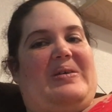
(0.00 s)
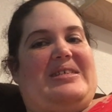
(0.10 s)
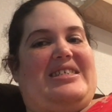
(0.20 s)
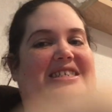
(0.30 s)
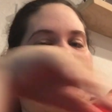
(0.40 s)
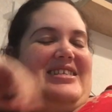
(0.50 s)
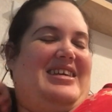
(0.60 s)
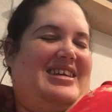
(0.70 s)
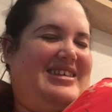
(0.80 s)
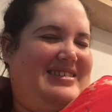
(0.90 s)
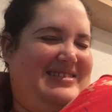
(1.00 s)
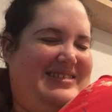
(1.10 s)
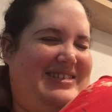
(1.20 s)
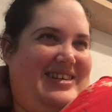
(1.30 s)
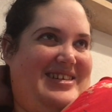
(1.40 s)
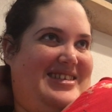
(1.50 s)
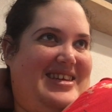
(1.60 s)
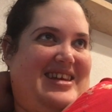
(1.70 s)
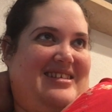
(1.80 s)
It's just, like, crazy.